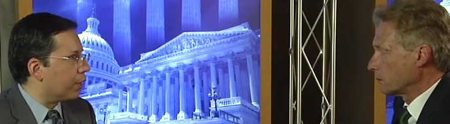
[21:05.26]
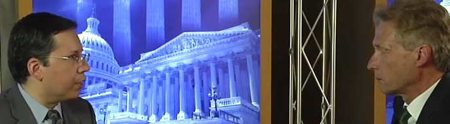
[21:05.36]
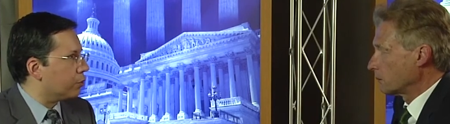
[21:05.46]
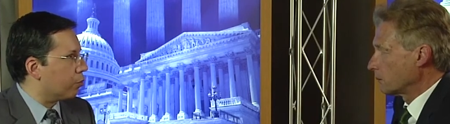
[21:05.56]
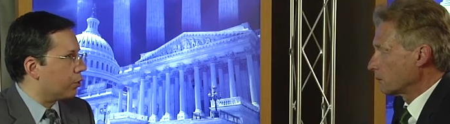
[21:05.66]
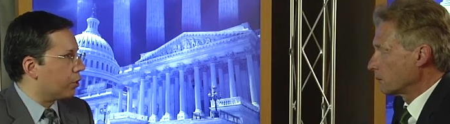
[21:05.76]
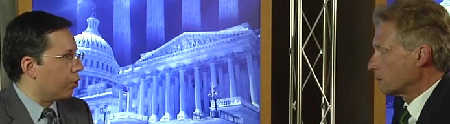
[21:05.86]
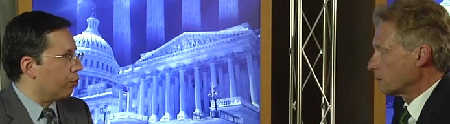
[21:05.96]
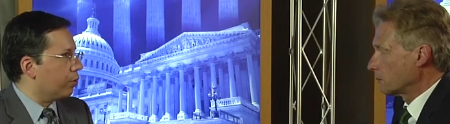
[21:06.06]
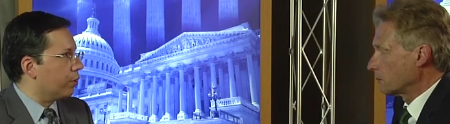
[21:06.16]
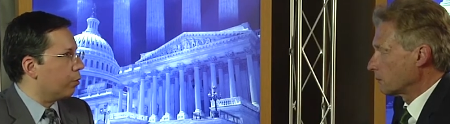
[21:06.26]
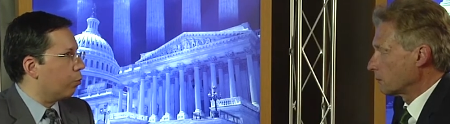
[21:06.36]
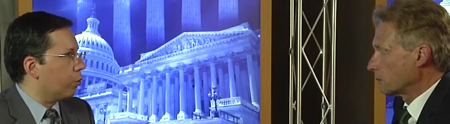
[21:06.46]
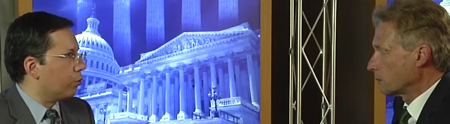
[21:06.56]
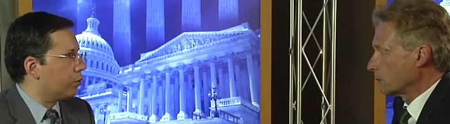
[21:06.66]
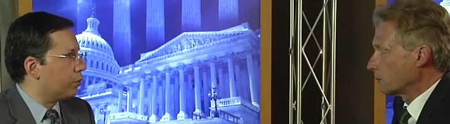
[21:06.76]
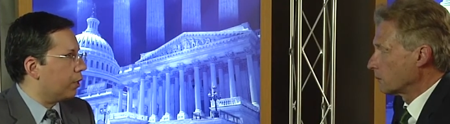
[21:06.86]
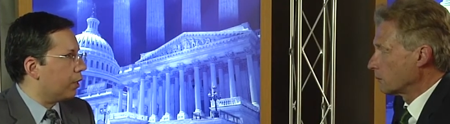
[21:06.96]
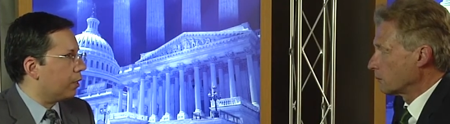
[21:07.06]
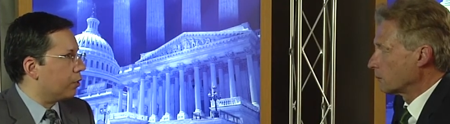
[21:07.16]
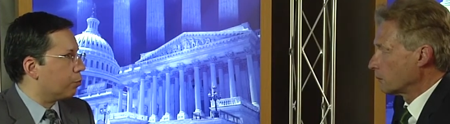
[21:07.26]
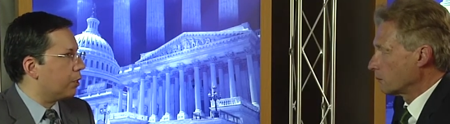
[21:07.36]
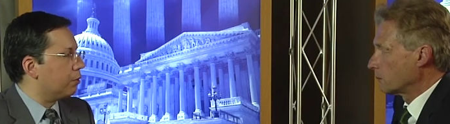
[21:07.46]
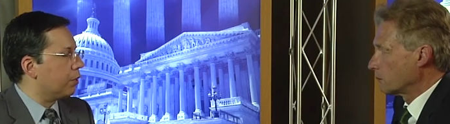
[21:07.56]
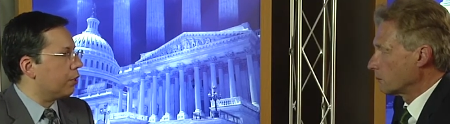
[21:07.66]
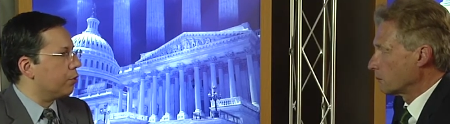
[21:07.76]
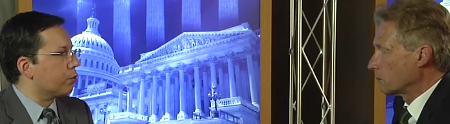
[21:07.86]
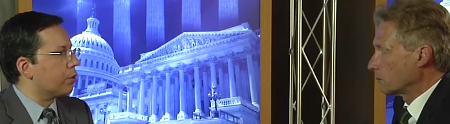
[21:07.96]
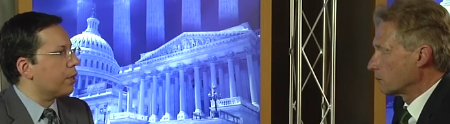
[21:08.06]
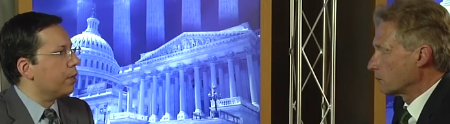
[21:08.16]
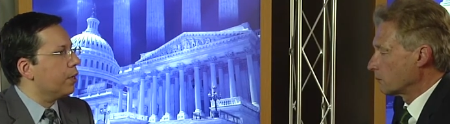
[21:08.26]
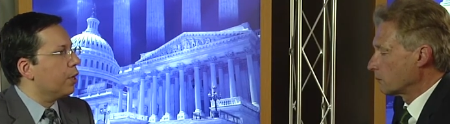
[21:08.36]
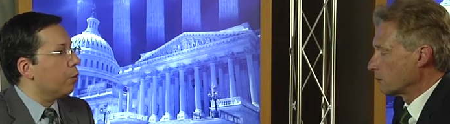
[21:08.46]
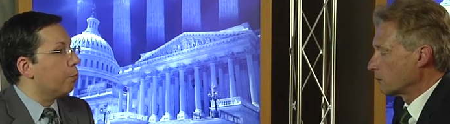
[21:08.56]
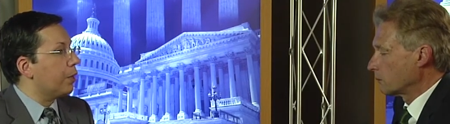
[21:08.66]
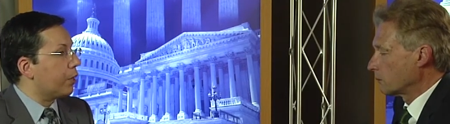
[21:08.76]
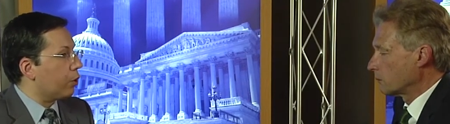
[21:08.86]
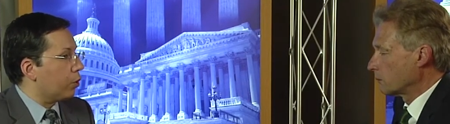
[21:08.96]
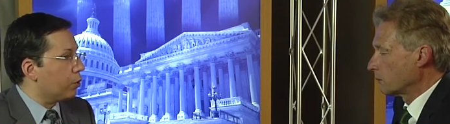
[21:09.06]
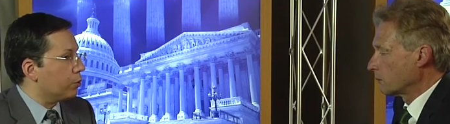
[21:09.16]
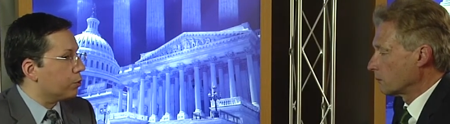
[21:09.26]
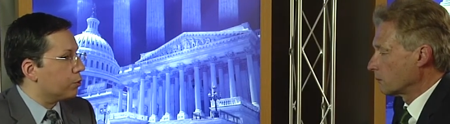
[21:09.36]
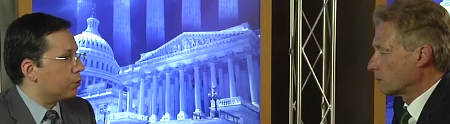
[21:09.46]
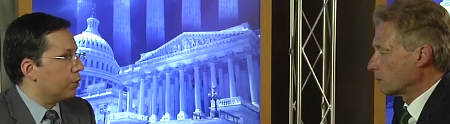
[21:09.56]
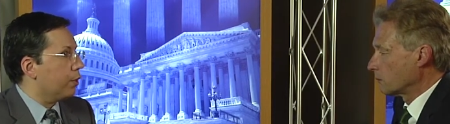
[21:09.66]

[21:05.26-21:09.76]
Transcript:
Speaker 1: against Russia over what it has been doing in Ukraine because